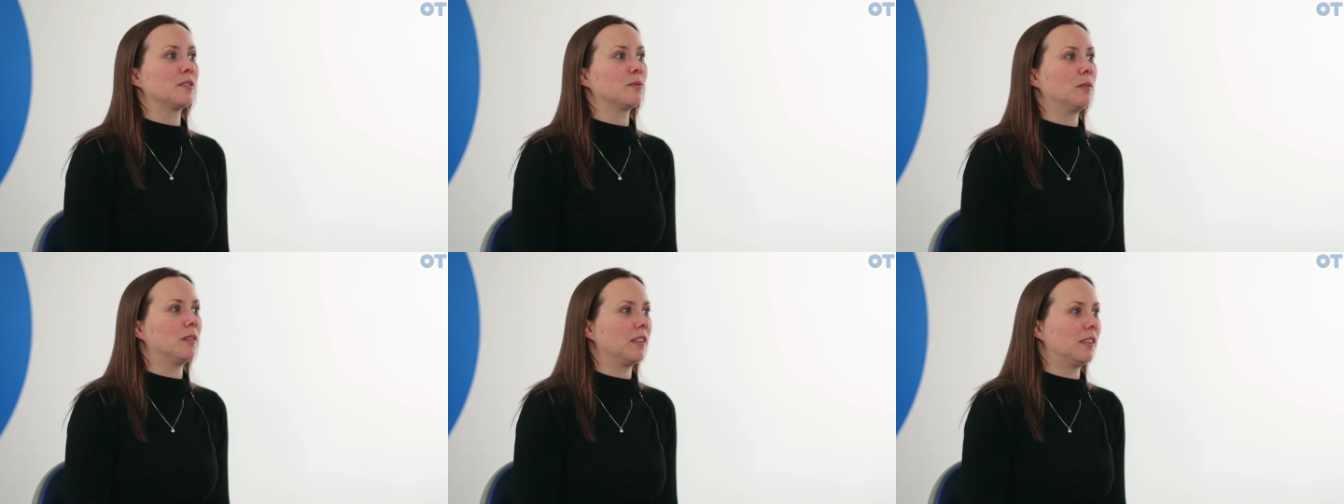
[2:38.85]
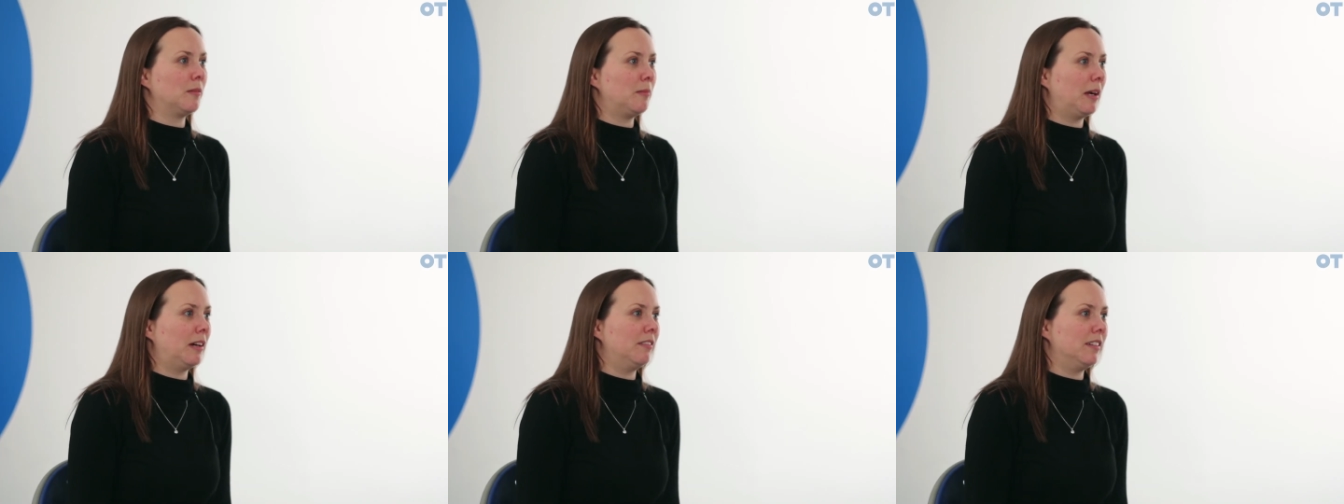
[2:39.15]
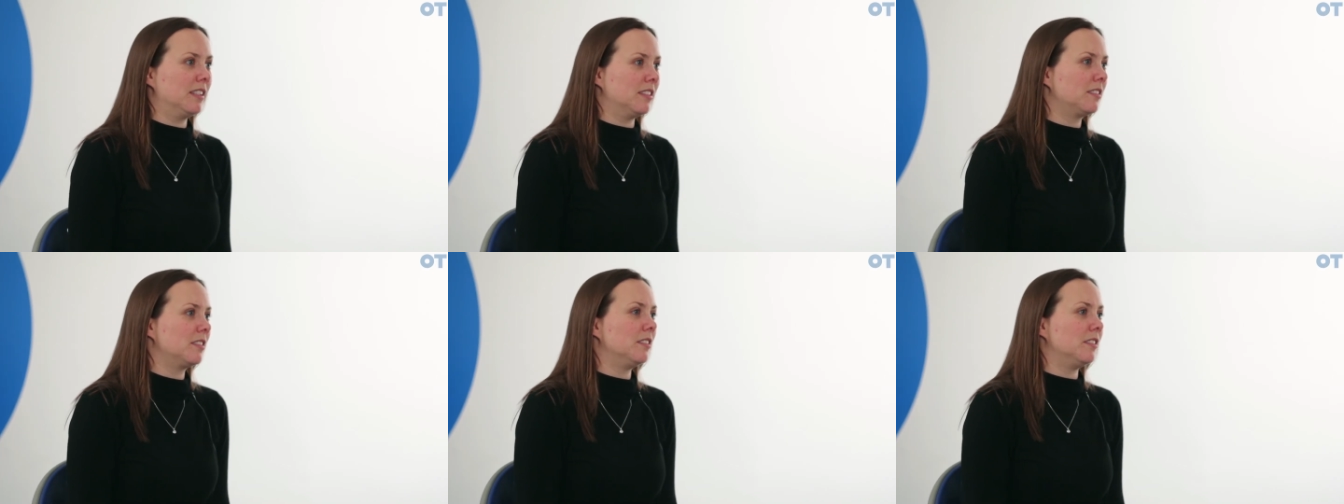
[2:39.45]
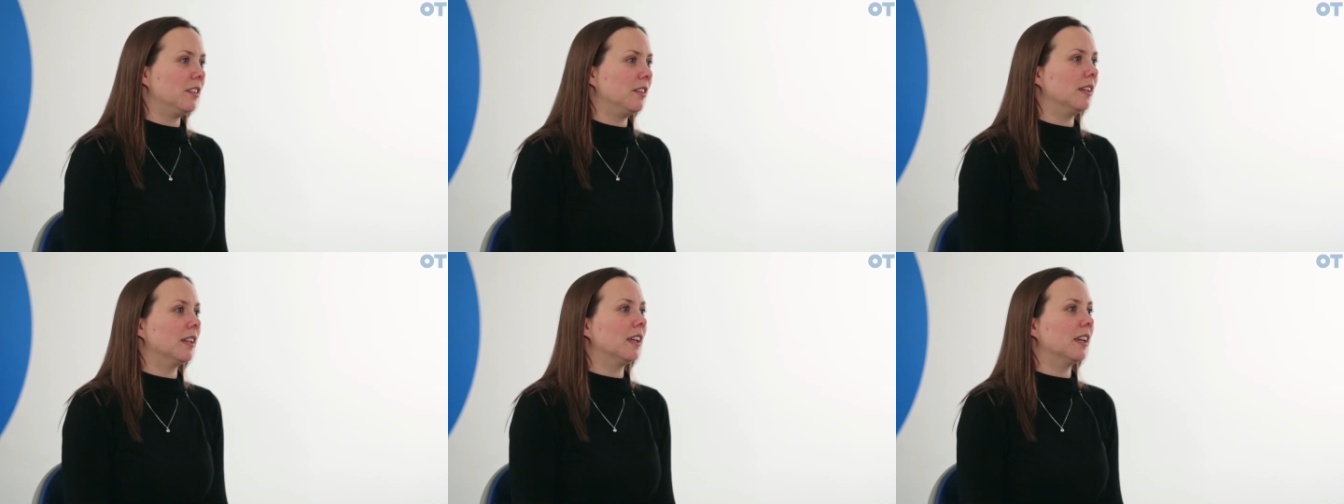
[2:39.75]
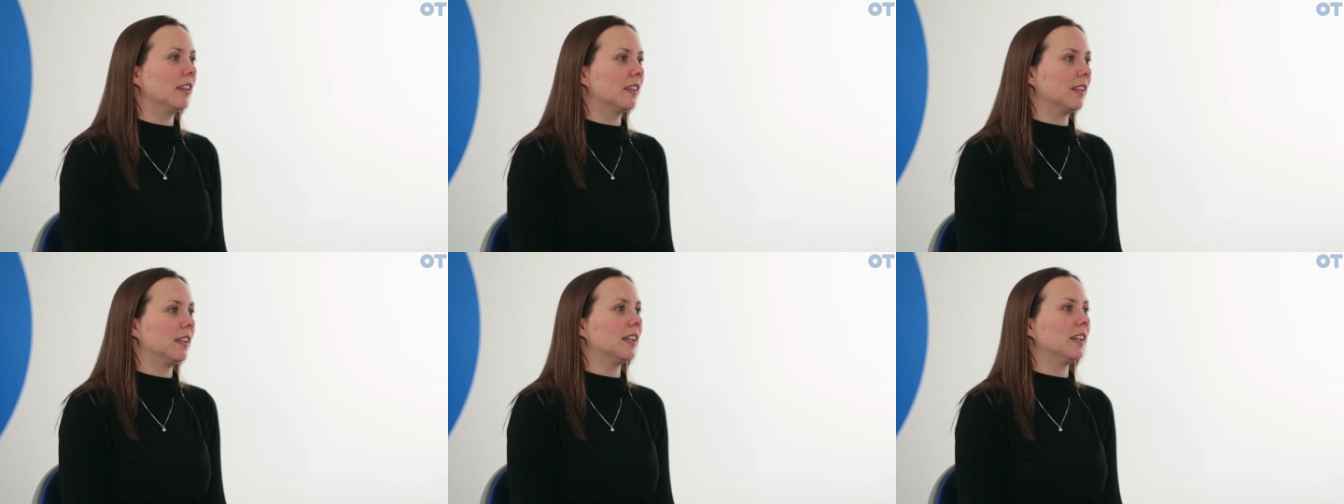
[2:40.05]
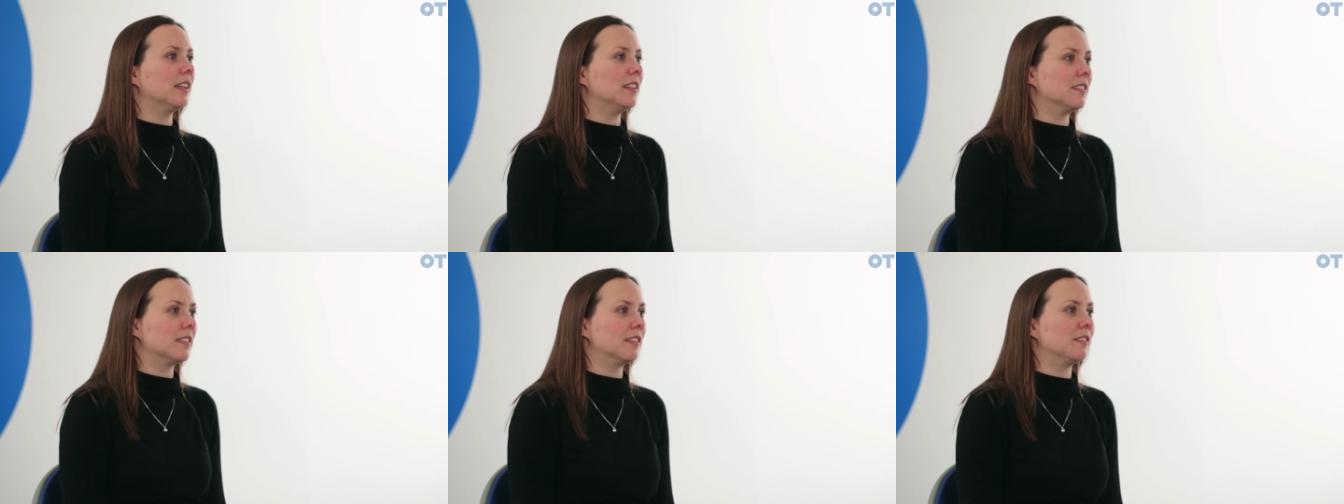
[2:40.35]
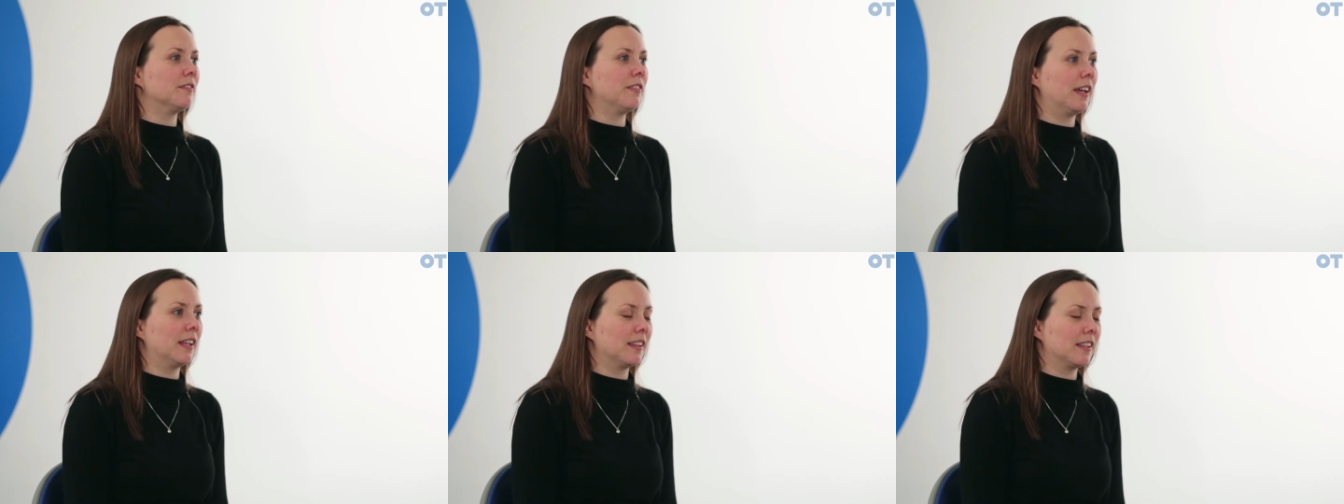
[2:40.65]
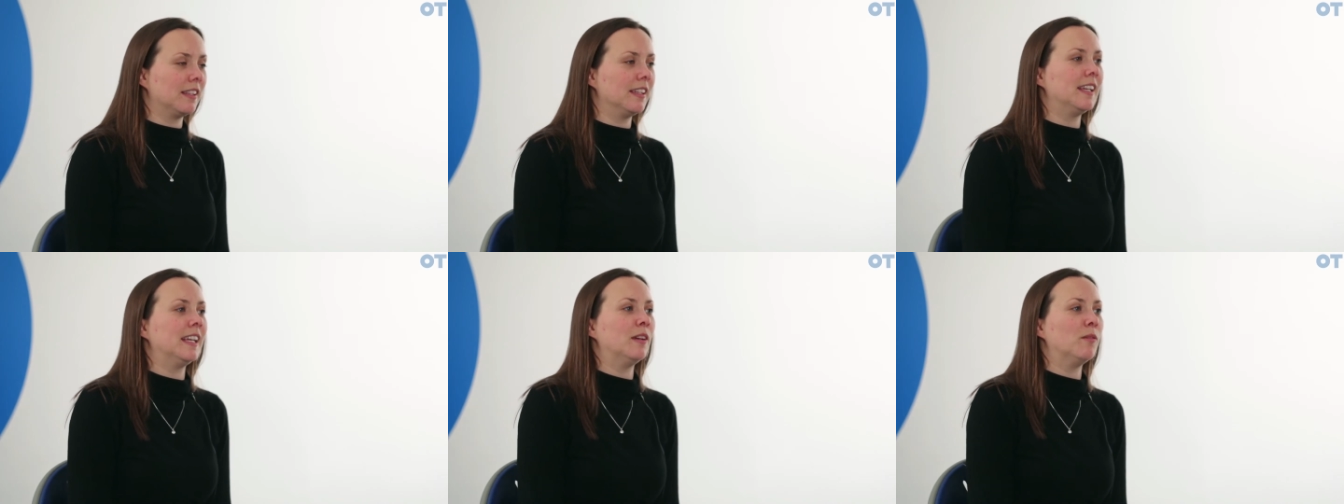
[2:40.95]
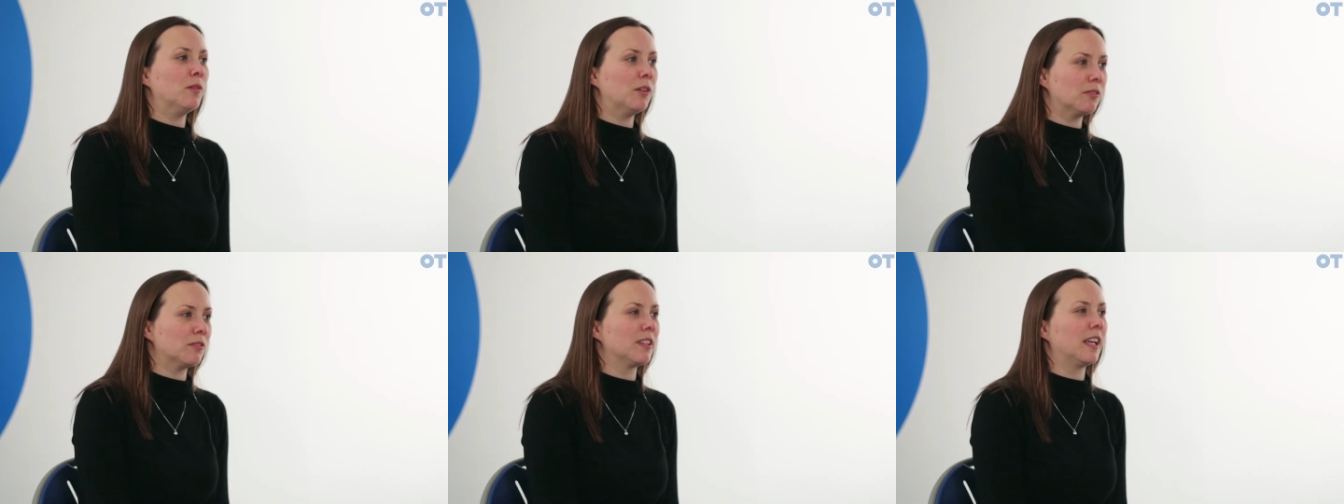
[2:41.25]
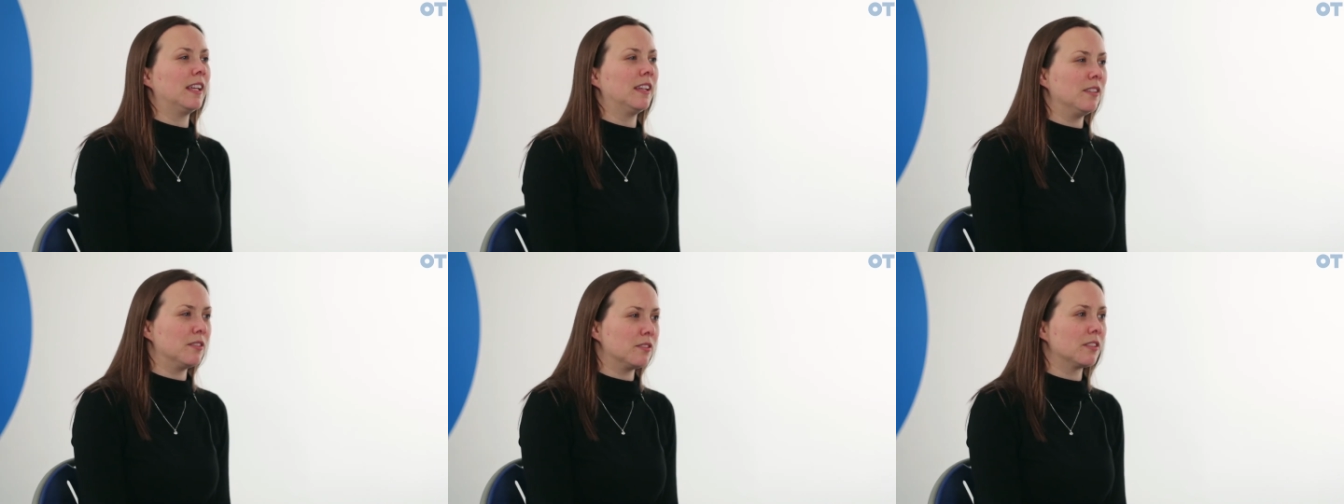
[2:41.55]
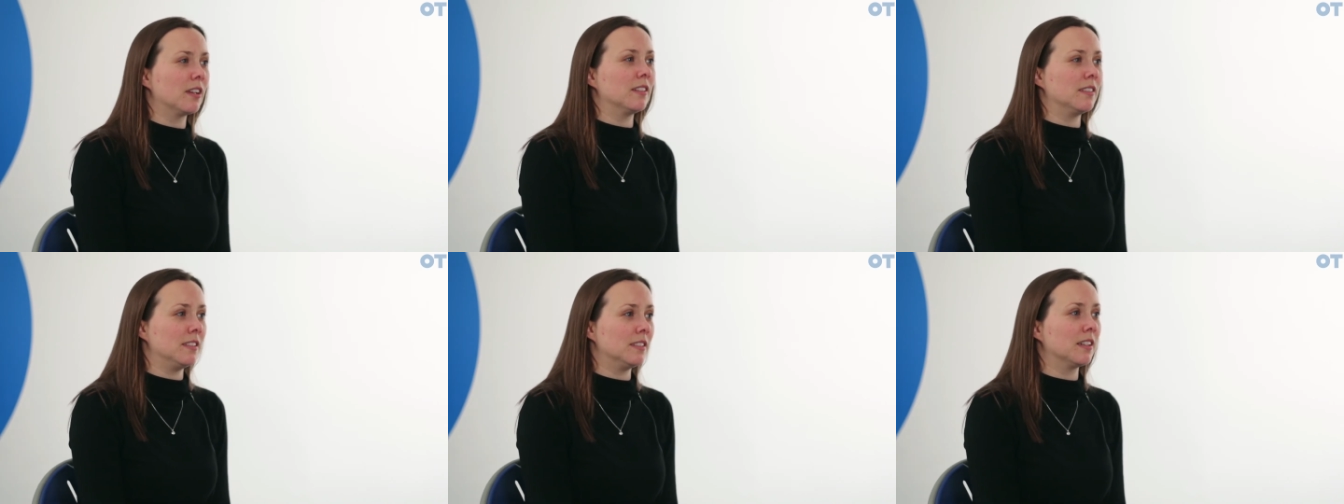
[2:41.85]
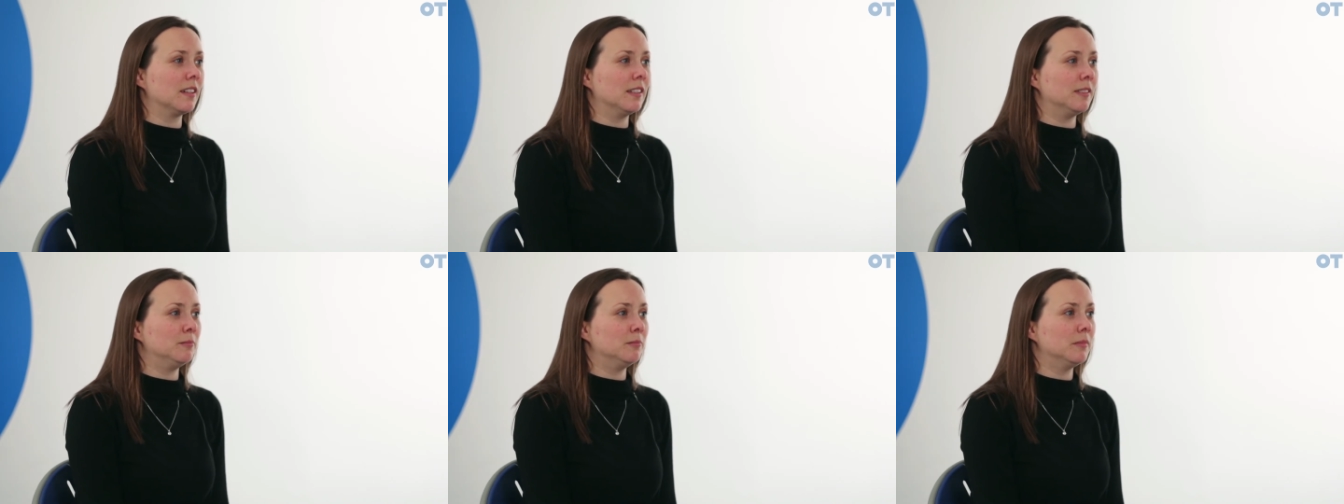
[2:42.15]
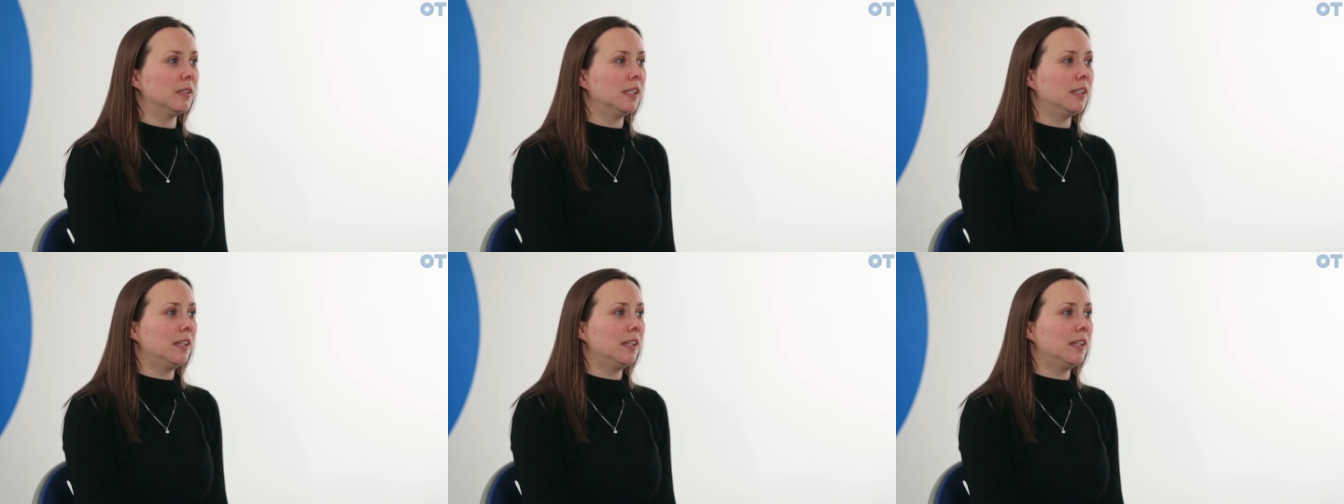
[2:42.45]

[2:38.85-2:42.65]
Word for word: one of the barriers to doing it, I think, is the fact that it will take you study time.